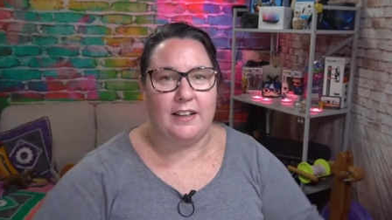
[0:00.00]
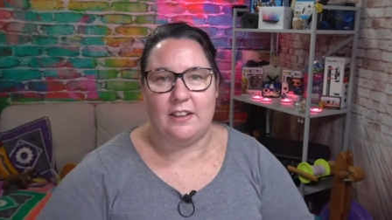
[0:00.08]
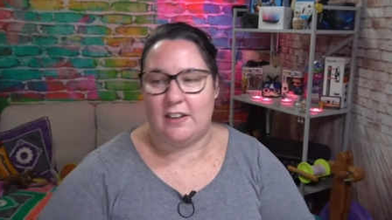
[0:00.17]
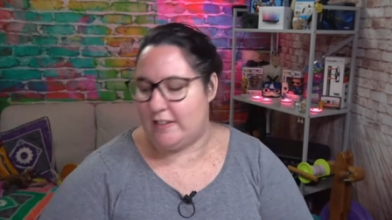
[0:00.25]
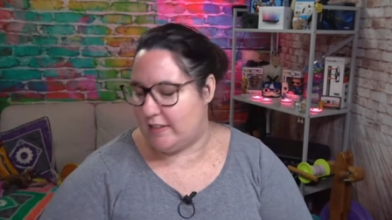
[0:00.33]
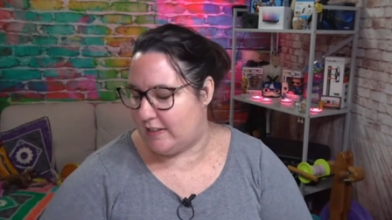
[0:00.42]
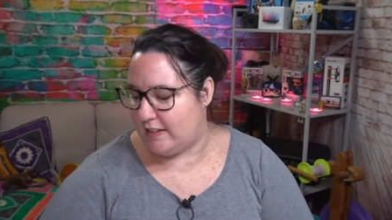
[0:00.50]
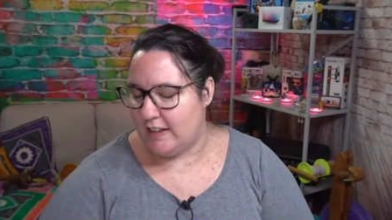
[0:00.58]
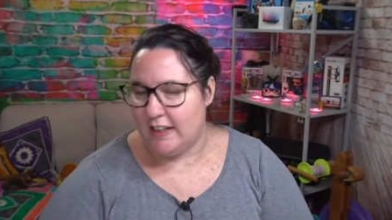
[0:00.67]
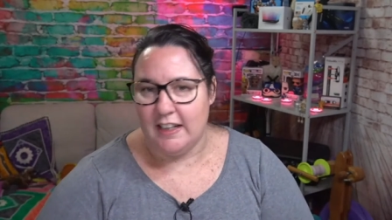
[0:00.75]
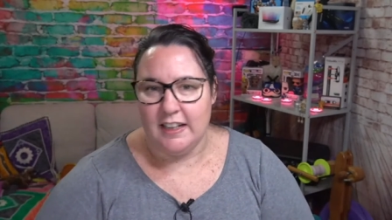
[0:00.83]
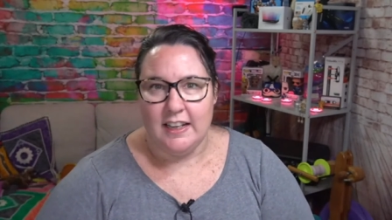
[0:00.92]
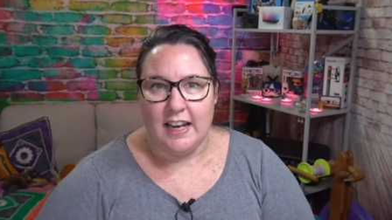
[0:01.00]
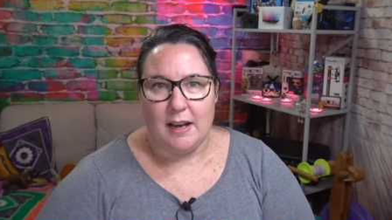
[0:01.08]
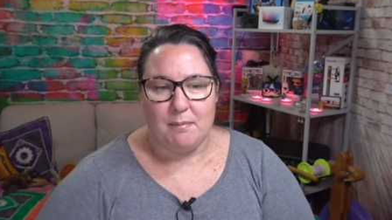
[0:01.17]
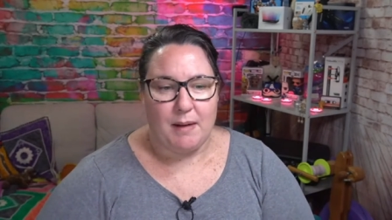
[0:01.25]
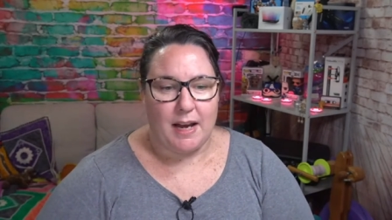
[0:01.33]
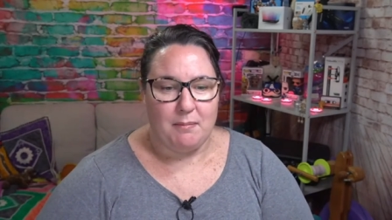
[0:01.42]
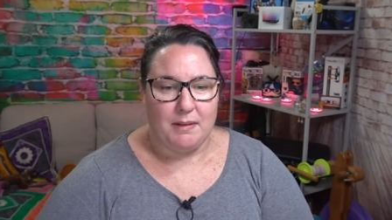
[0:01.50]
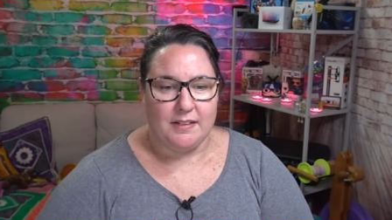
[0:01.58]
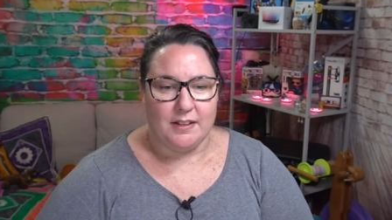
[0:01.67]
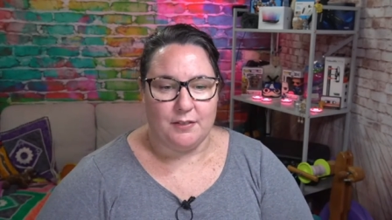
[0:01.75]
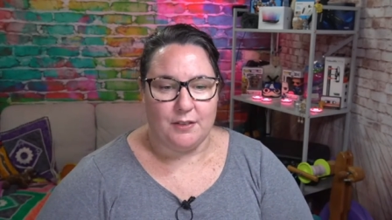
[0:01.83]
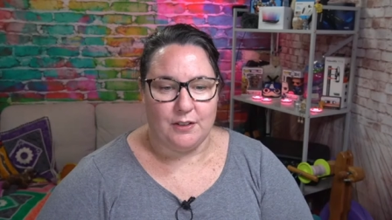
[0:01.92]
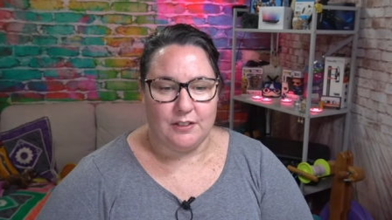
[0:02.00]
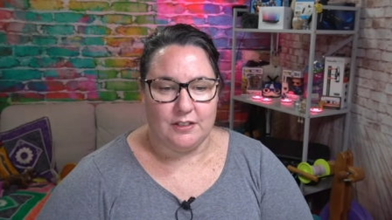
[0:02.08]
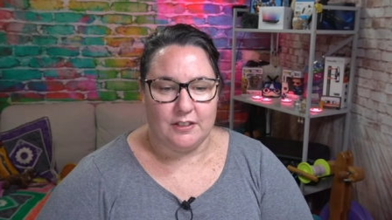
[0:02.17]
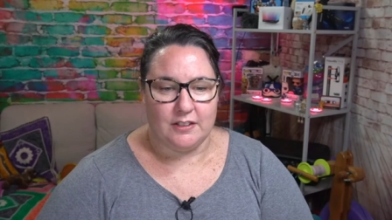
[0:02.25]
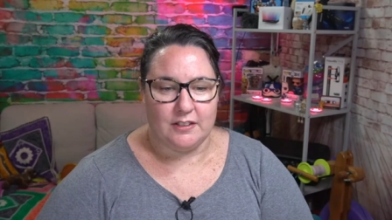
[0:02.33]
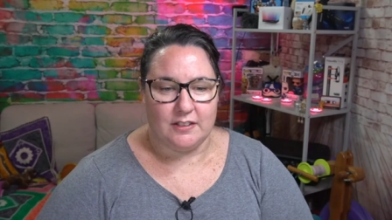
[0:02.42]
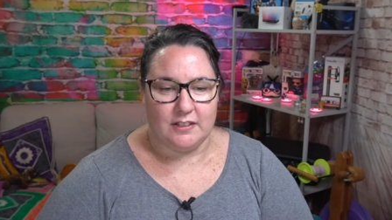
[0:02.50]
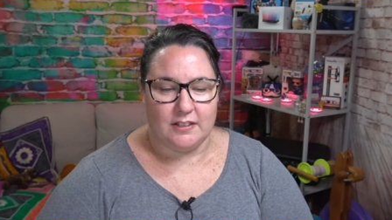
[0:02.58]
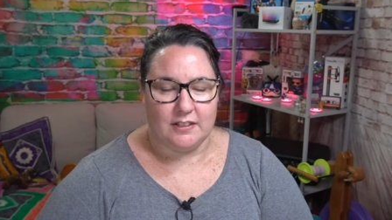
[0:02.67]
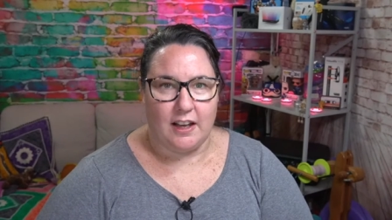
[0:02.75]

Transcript: and I just it made me self-conscious.